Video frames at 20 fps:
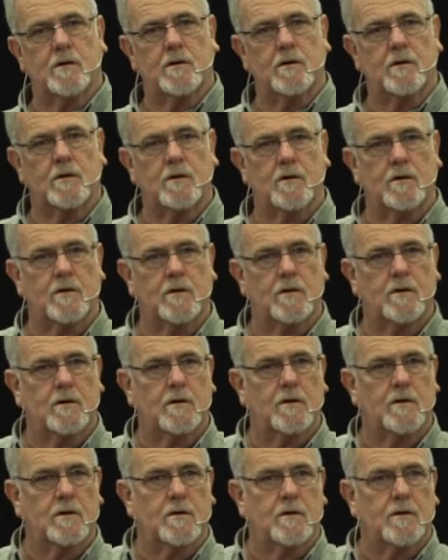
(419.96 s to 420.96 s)

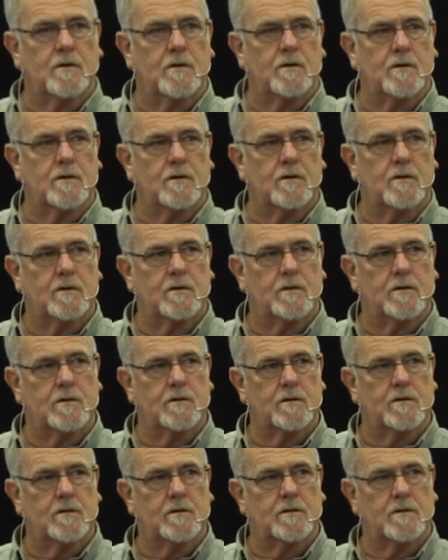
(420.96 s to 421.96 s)

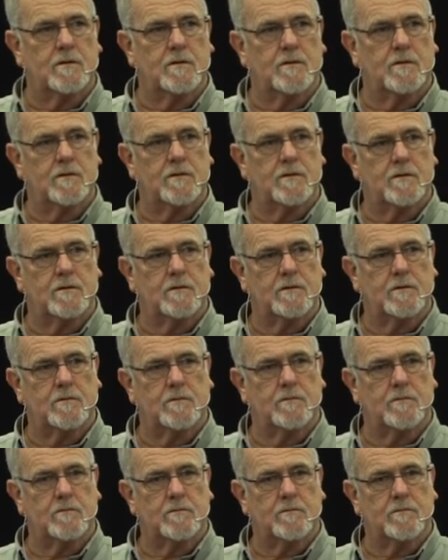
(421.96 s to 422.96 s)

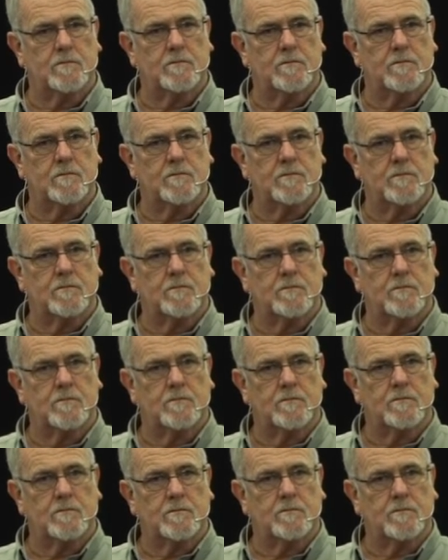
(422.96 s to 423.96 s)

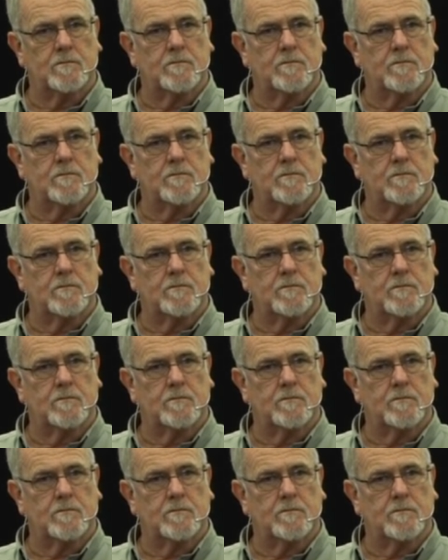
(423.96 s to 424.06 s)
[no speech]